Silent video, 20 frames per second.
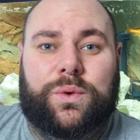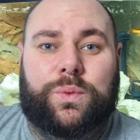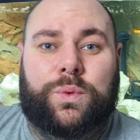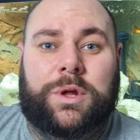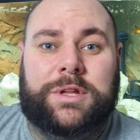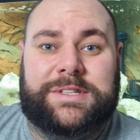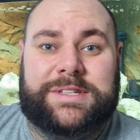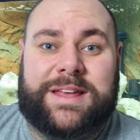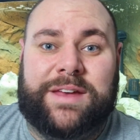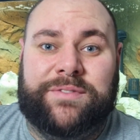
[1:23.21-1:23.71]

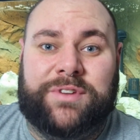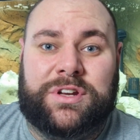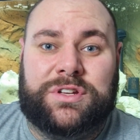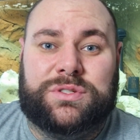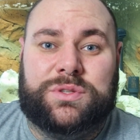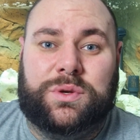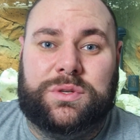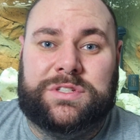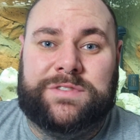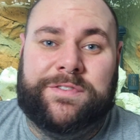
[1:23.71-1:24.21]
Once given a
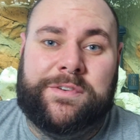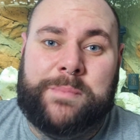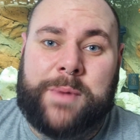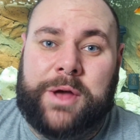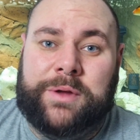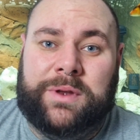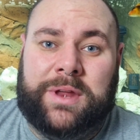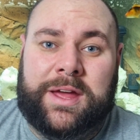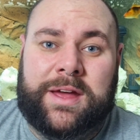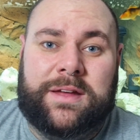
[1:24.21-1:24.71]
source of
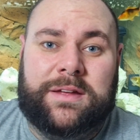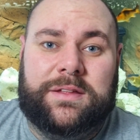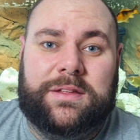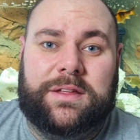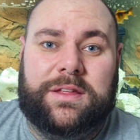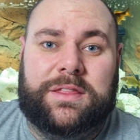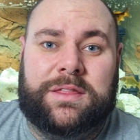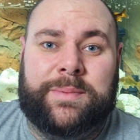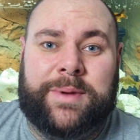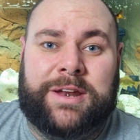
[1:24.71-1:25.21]
ammonia,
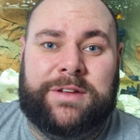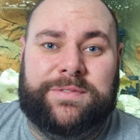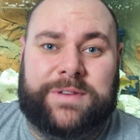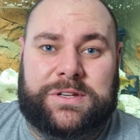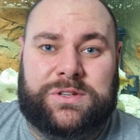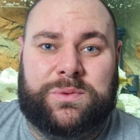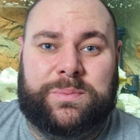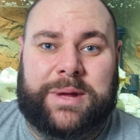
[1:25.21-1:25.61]
the beneficial